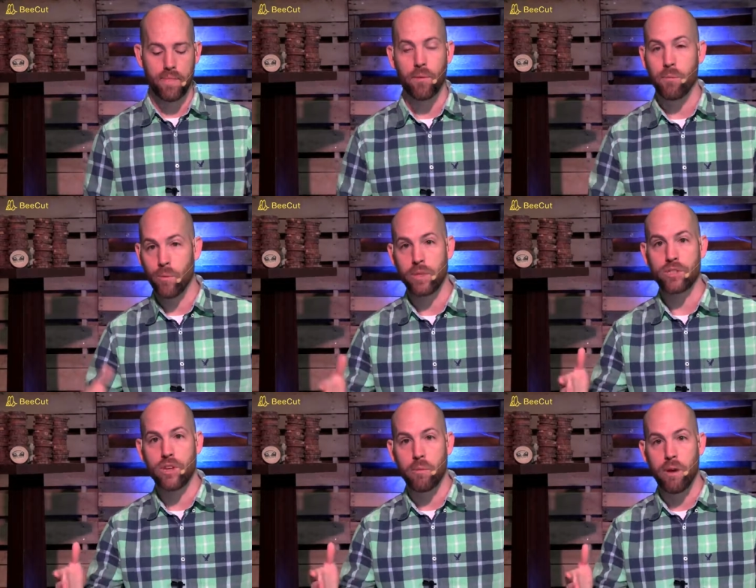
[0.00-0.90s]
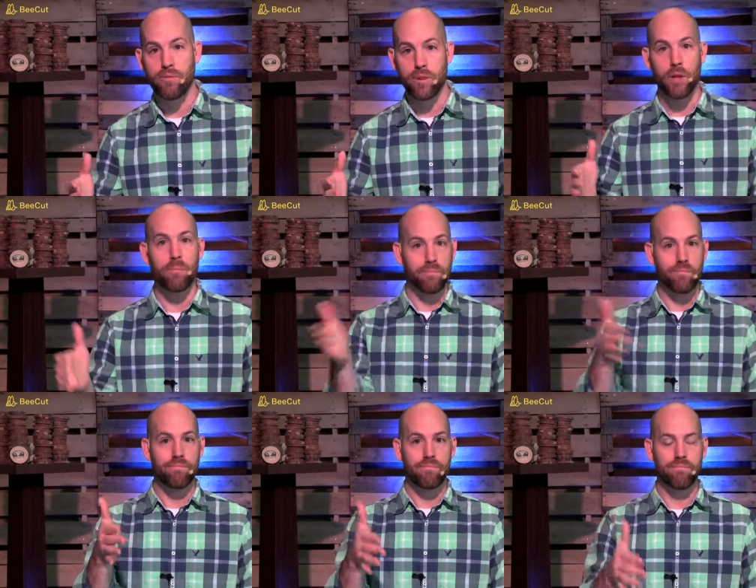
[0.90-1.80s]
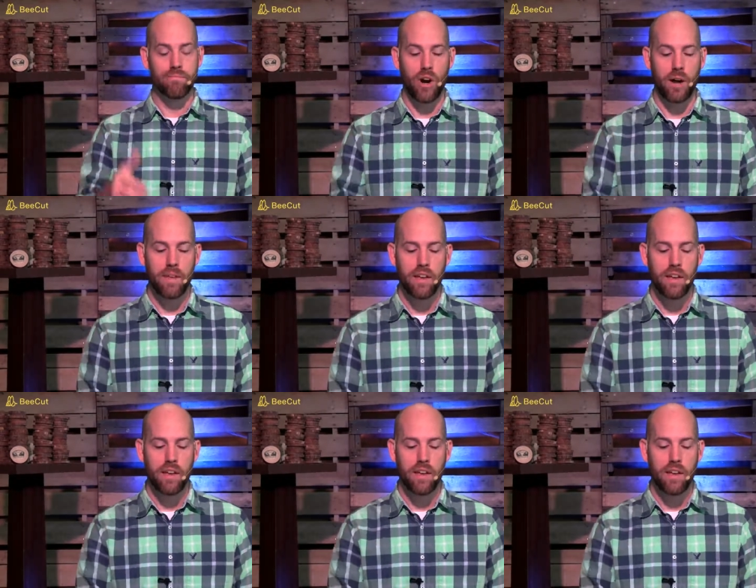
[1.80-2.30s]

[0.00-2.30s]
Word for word: Remember, we just talked about Philip? All right.